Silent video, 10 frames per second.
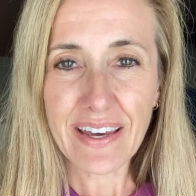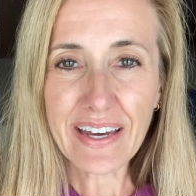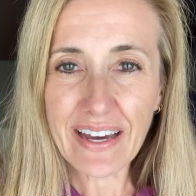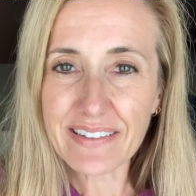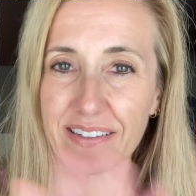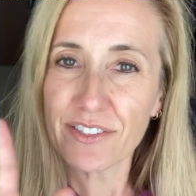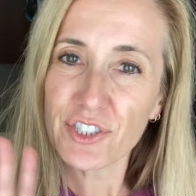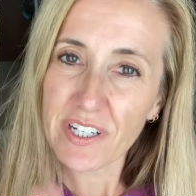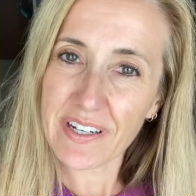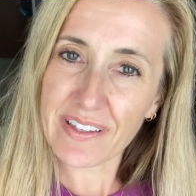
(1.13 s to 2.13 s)
Hey guys, it's
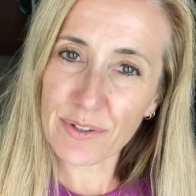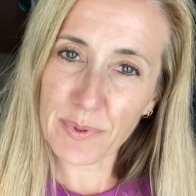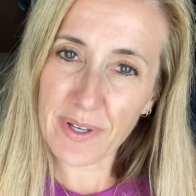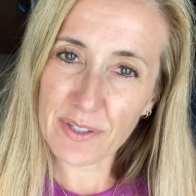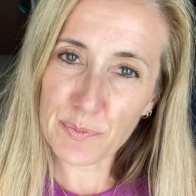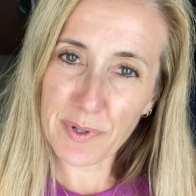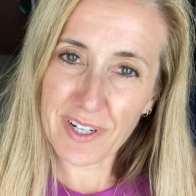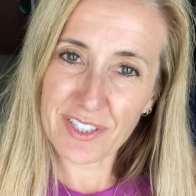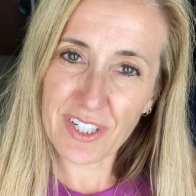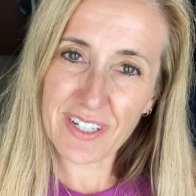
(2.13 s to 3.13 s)
Jen at the Wheelhouse
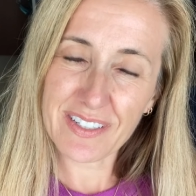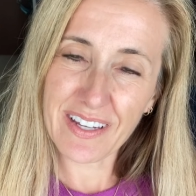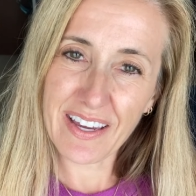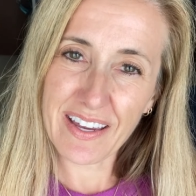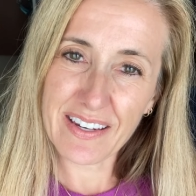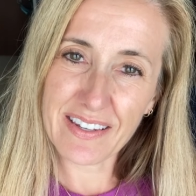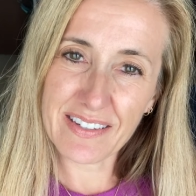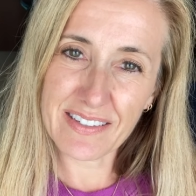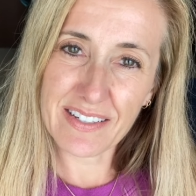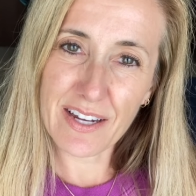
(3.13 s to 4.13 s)
Project, and this
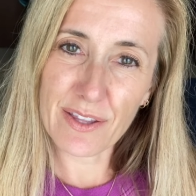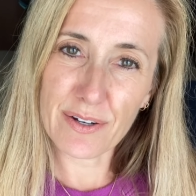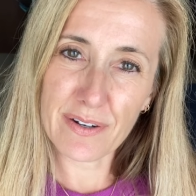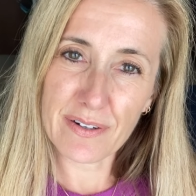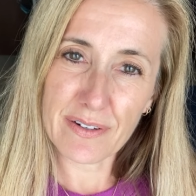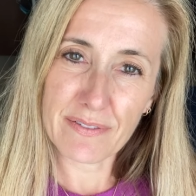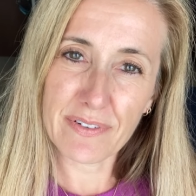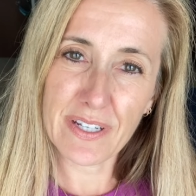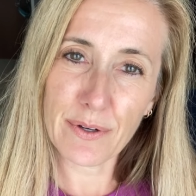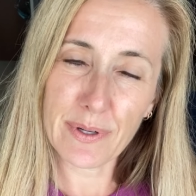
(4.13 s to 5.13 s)
is another
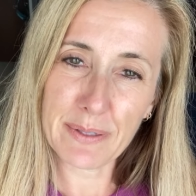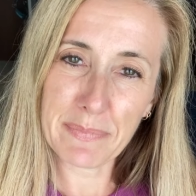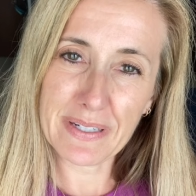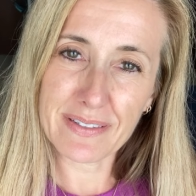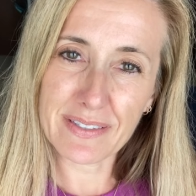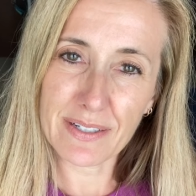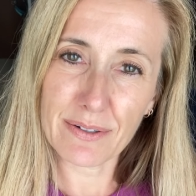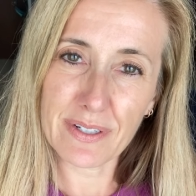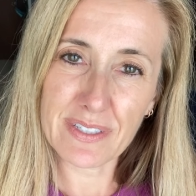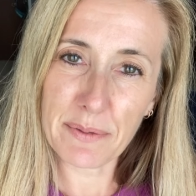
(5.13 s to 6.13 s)
video in my
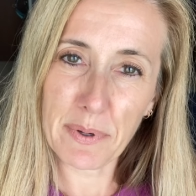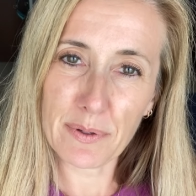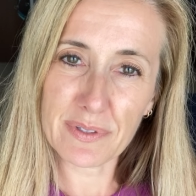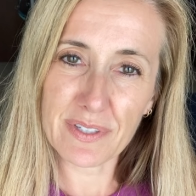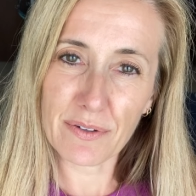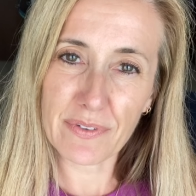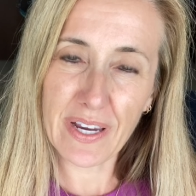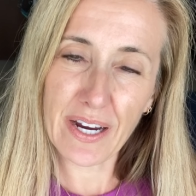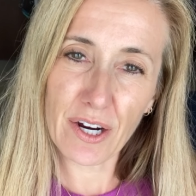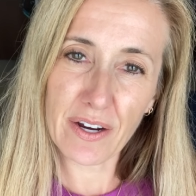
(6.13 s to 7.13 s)
series about
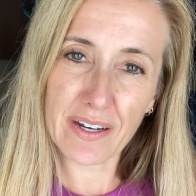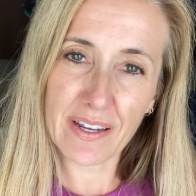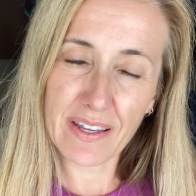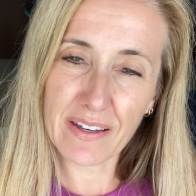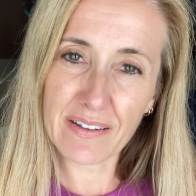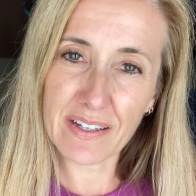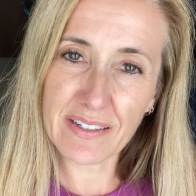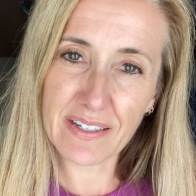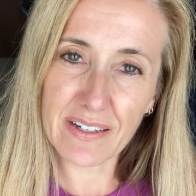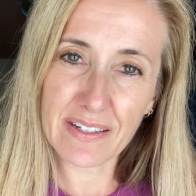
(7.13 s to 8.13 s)
self-care and healing
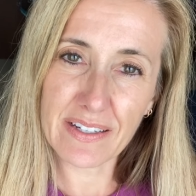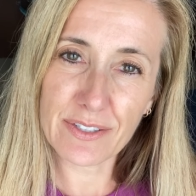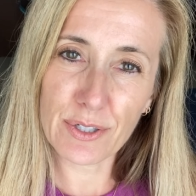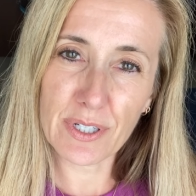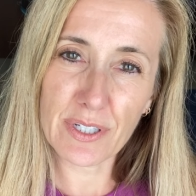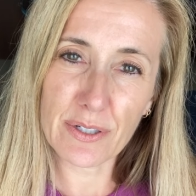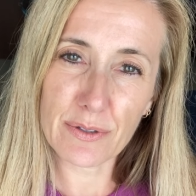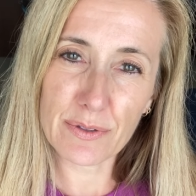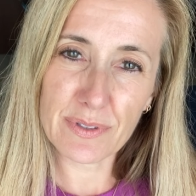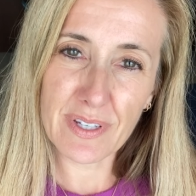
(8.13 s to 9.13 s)
techniques you can
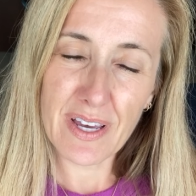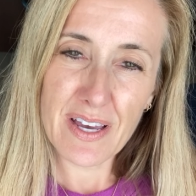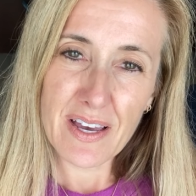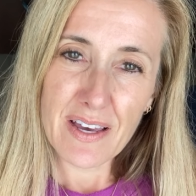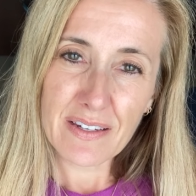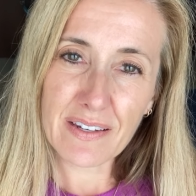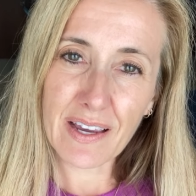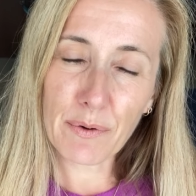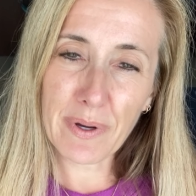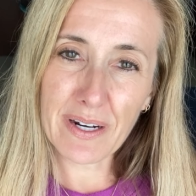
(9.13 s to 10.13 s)
use.
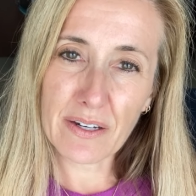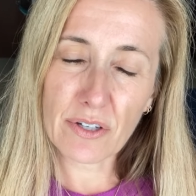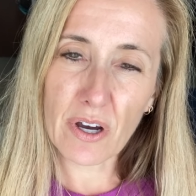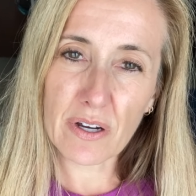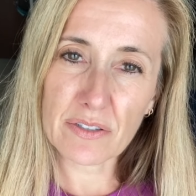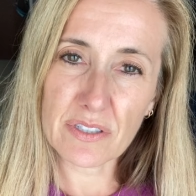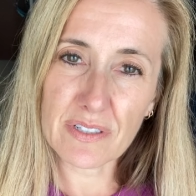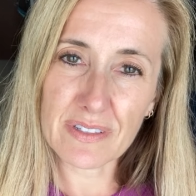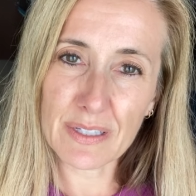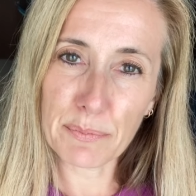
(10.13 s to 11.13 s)
Today I wanted to talk just
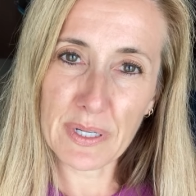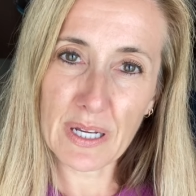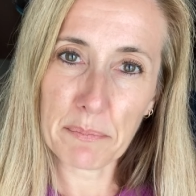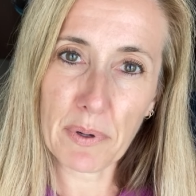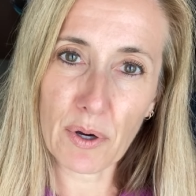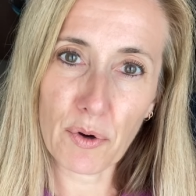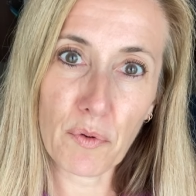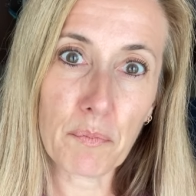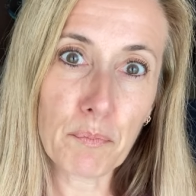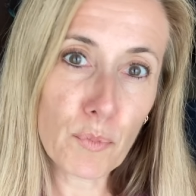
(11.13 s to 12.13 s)
a little bit
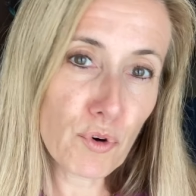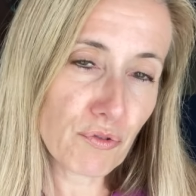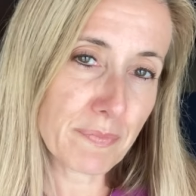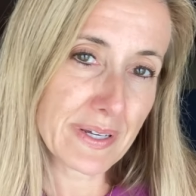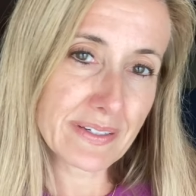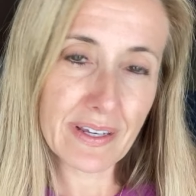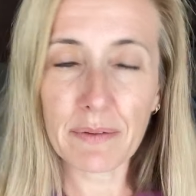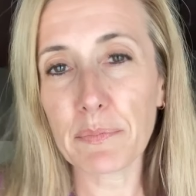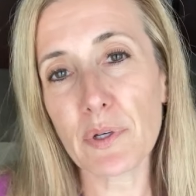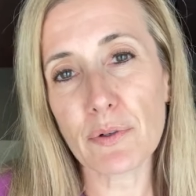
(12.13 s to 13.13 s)
about movement
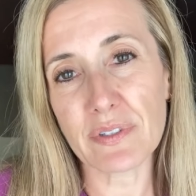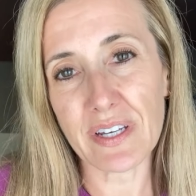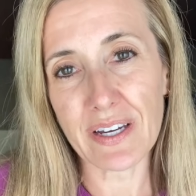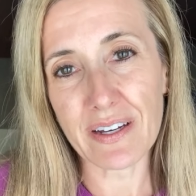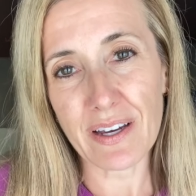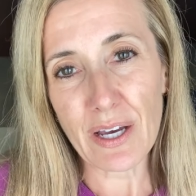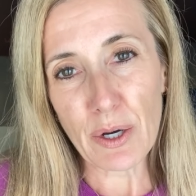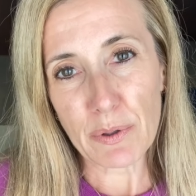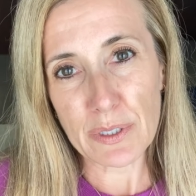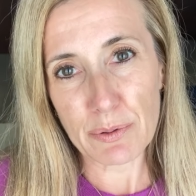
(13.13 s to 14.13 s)
and music,
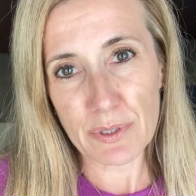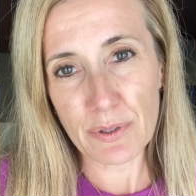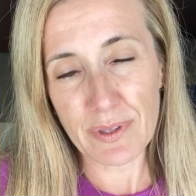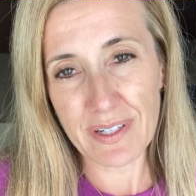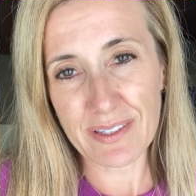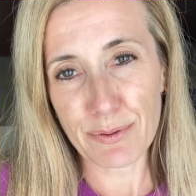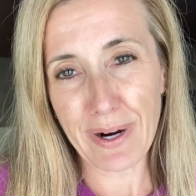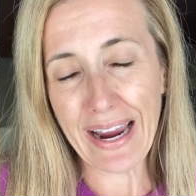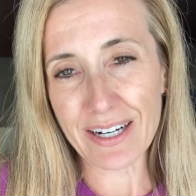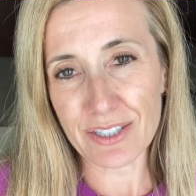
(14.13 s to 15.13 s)
which were two things that
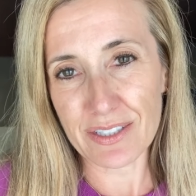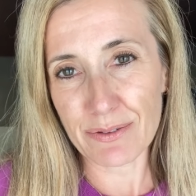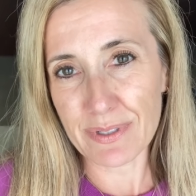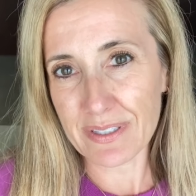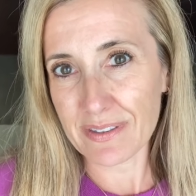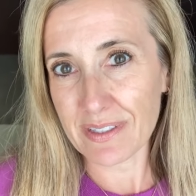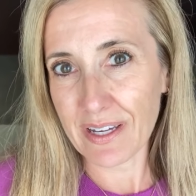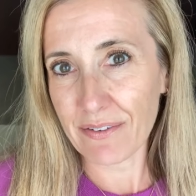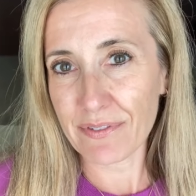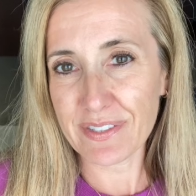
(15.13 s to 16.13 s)
were actually recently
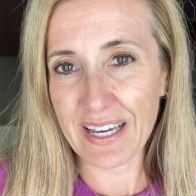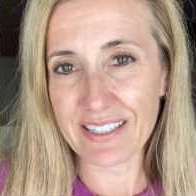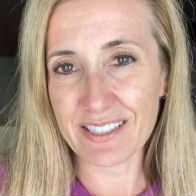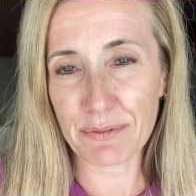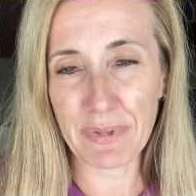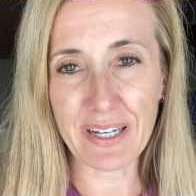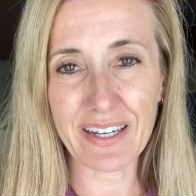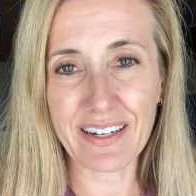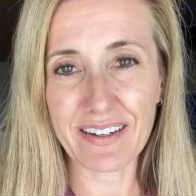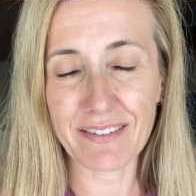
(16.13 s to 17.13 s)
emphasized to me
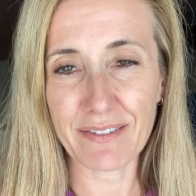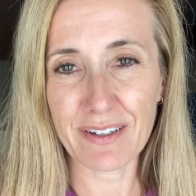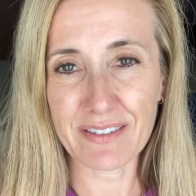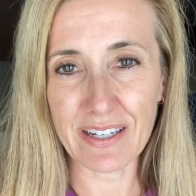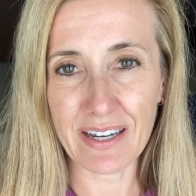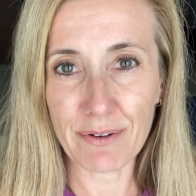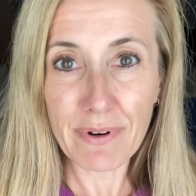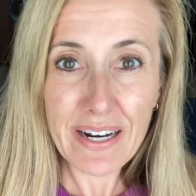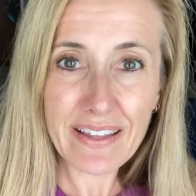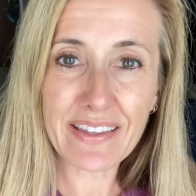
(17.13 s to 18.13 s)
in a psychic
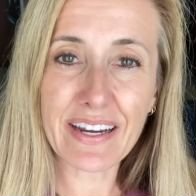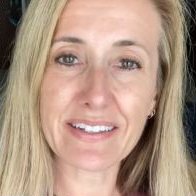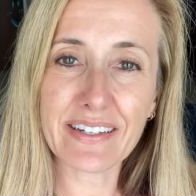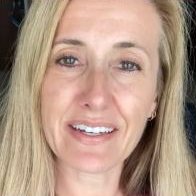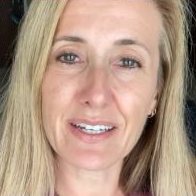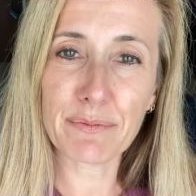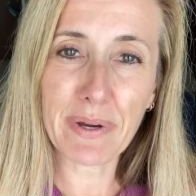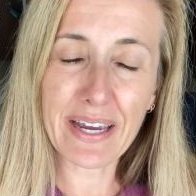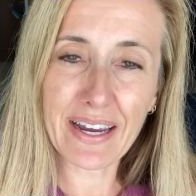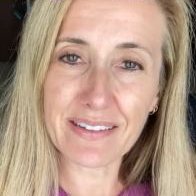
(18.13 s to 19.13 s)
reading that I did. My
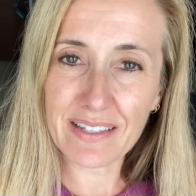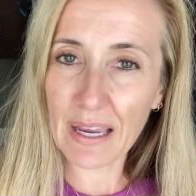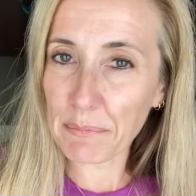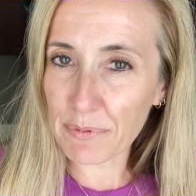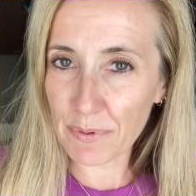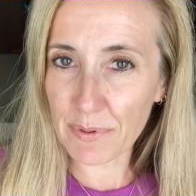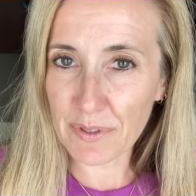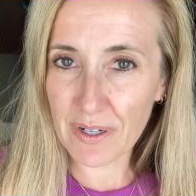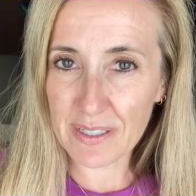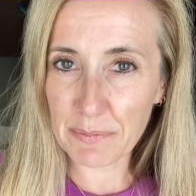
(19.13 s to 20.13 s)
guides came through and
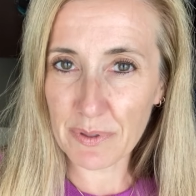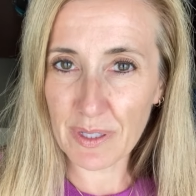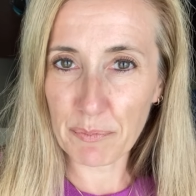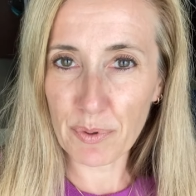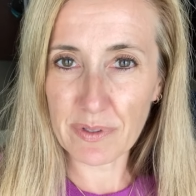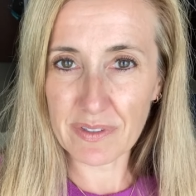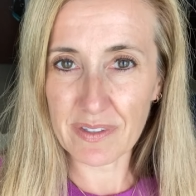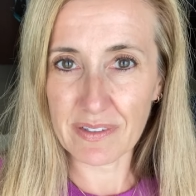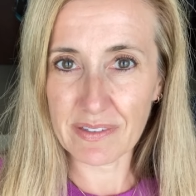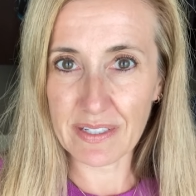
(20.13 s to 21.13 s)
talked about the importance of
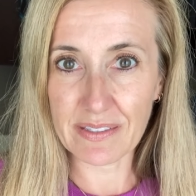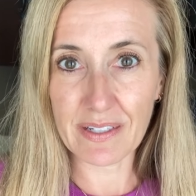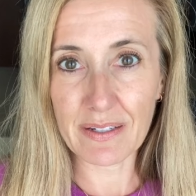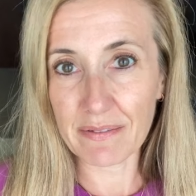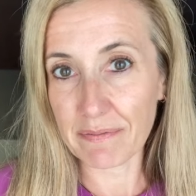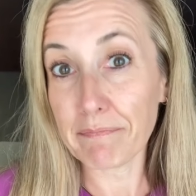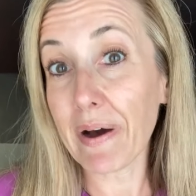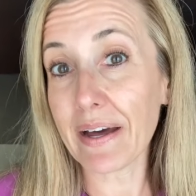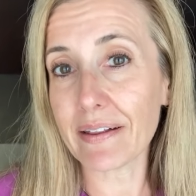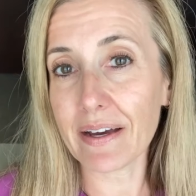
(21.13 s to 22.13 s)
these things in
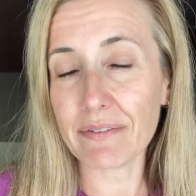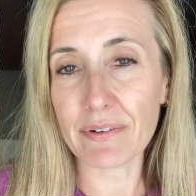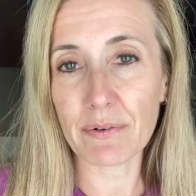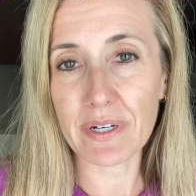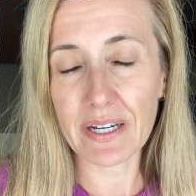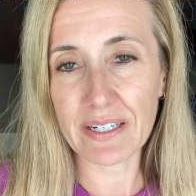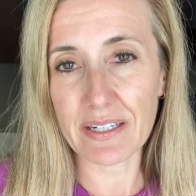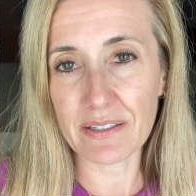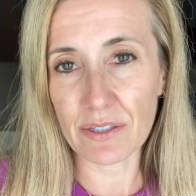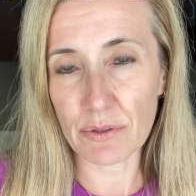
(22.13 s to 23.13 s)
my life and what I
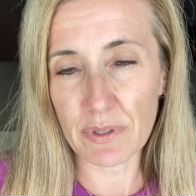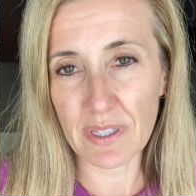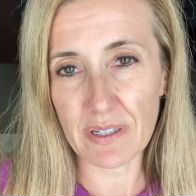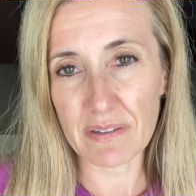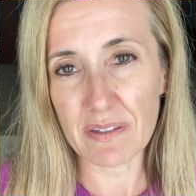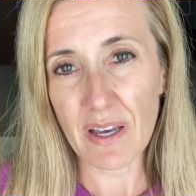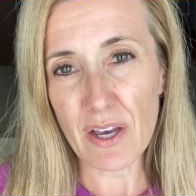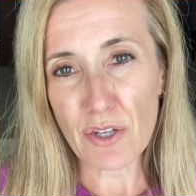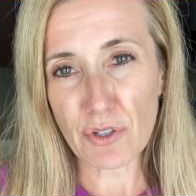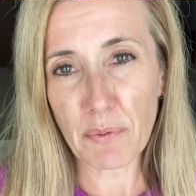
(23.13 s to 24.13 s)
need to do with these.
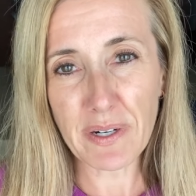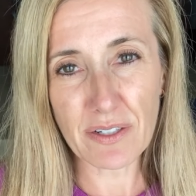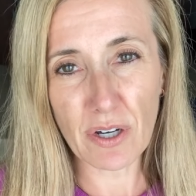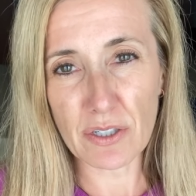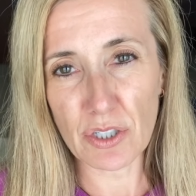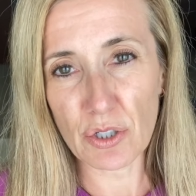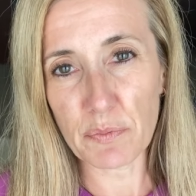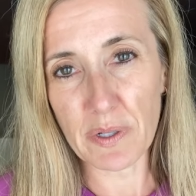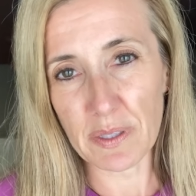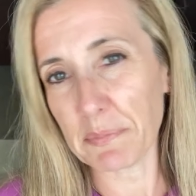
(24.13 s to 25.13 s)
So I wanted to talk to you
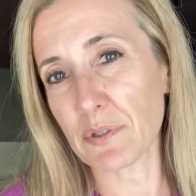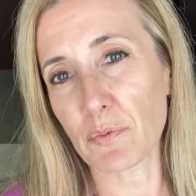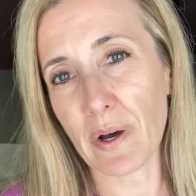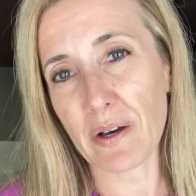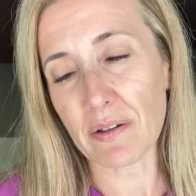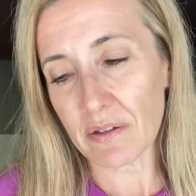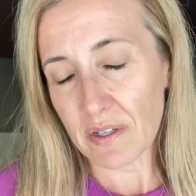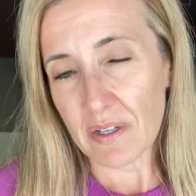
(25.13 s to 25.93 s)
about them as well.